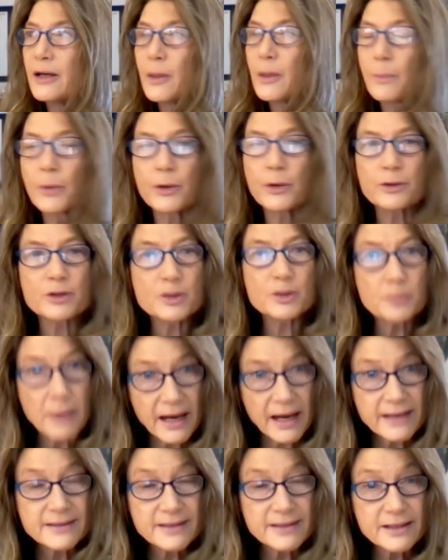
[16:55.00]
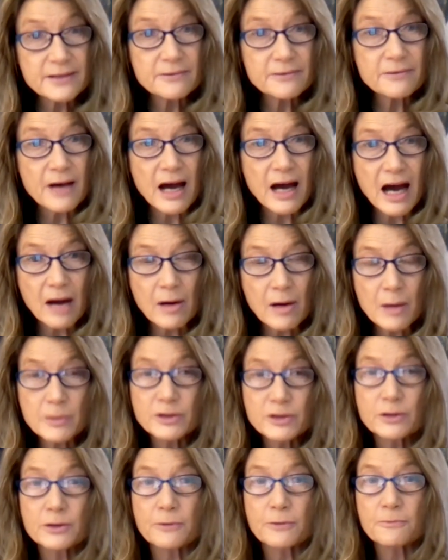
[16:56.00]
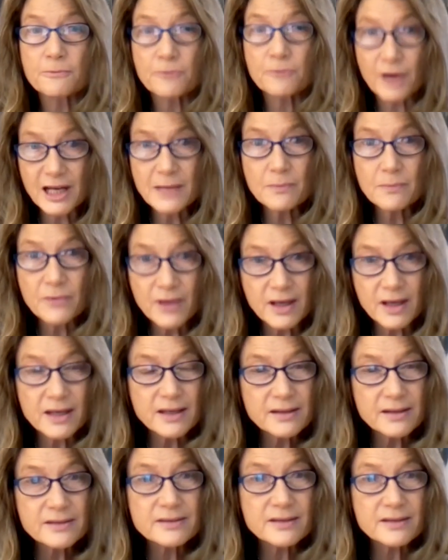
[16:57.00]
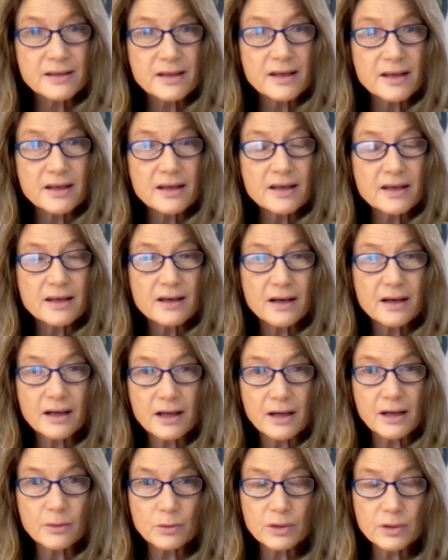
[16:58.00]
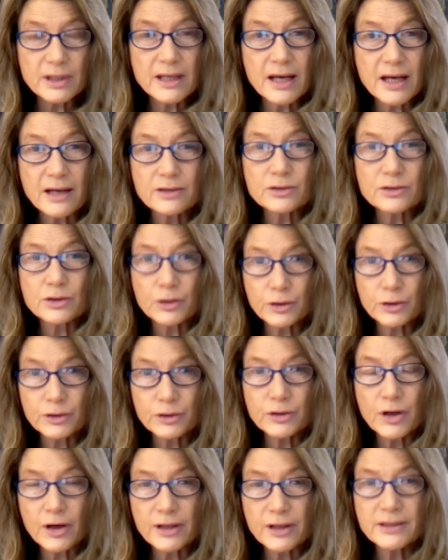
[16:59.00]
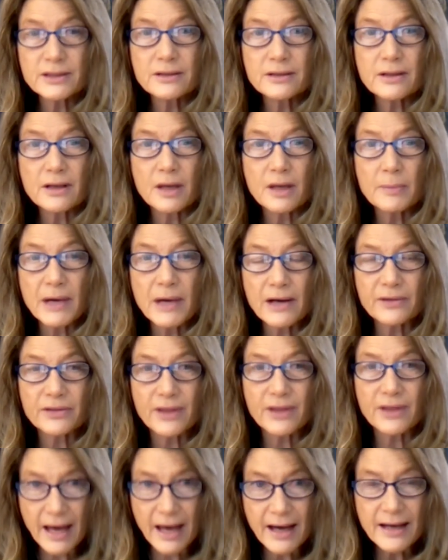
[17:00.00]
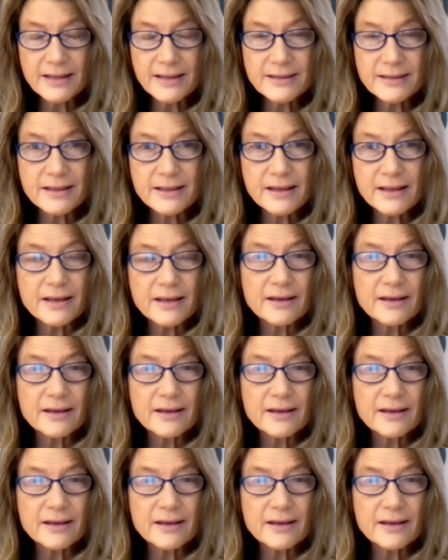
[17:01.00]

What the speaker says: Perspective, how I was gonna frame things. I really got turned on about that.